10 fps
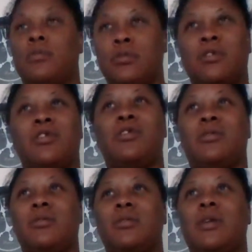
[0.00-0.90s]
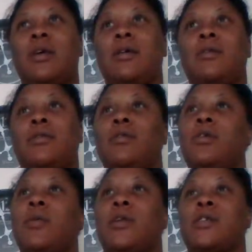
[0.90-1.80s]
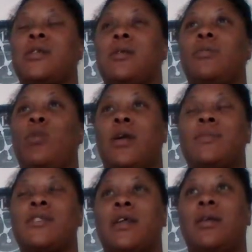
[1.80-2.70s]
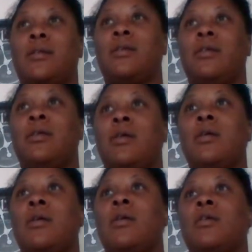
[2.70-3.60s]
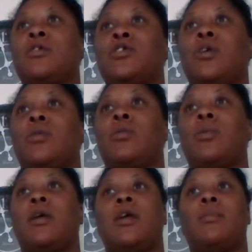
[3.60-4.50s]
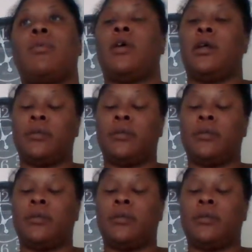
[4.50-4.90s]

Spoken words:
you, you get what I'm saying, I think. So, imprint.